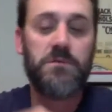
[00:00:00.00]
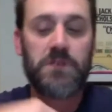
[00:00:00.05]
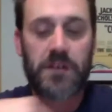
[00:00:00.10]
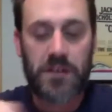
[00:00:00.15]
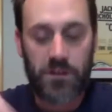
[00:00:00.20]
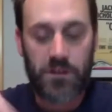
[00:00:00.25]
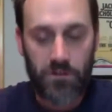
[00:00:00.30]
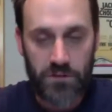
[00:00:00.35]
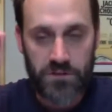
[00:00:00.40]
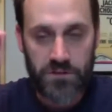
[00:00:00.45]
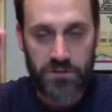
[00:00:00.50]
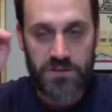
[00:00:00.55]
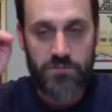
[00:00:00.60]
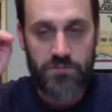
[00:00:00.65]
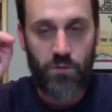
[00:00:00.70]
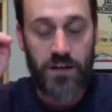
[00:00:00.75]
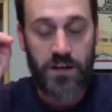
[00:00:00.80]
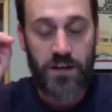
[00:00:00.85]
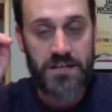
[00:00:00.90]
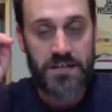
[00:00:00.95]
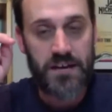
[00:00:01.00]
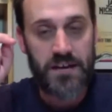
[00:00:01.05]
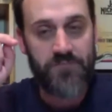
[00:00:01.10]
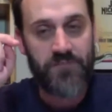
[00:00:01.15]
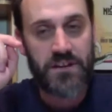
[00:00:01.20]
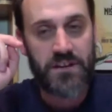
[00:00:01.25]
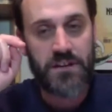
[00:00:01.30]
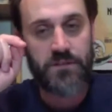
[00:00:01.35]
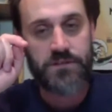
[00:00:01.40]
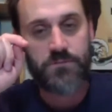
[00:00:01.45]
You can go and just watch that
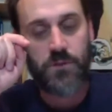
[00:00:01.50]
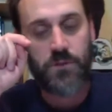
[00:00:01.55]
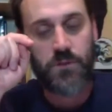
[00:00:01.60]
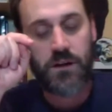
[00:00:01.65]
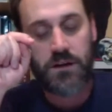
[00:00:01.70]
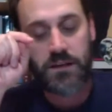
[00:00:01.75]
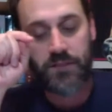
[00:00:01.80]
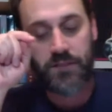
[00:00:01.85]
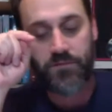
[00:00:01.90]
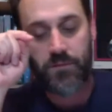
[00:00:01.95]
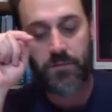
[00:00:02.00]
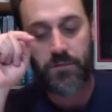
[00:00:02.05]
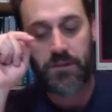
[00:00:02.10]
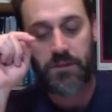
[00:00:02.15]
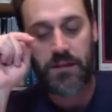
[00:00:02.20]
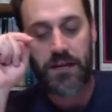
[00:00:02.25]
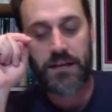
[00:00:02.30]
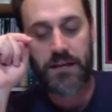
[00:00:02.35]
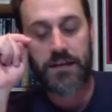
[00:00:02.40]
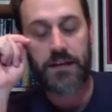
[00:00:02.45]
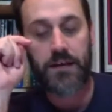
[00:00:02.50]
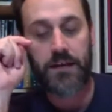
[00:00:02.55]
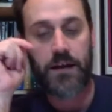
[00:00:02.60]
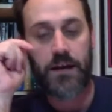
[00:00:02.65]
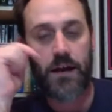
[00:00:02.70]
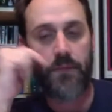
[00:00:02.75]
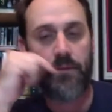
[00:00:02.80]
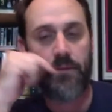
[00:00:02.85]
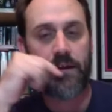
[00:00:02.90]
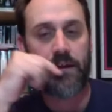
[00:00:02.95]
video as well and give them a like and a
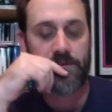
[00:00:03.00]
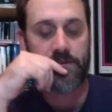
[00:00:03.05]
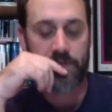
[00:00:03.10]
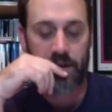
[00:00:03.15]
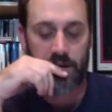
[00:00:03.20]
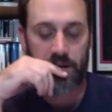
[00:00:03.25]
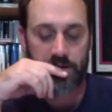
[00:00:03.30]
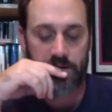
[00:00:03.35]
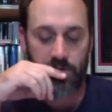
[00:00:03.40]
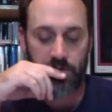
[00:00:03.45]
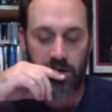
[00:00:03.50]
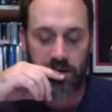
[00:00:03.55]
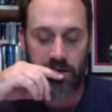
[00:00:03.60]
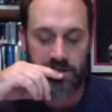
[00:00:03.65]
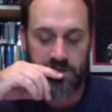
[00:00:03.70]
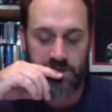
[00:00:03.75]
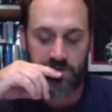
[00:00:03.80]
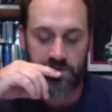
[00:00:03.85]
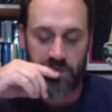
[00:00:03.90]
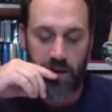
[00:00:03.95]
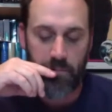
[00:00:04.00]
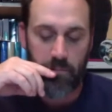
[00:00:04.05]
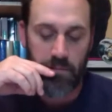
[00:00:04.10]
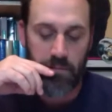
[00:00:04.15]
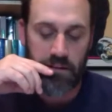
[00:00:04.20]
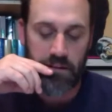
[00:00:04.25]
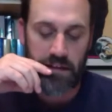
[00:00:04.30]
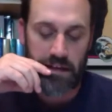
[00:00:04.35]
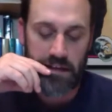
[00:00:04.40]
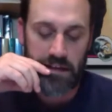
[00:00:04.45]
comment as there as well. Just drop them
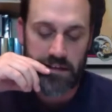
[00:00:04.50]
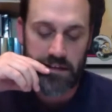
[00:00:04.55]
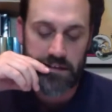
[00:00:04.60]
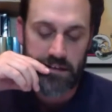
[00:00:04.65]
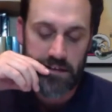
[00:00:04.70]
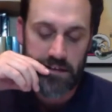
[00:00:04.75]
a line.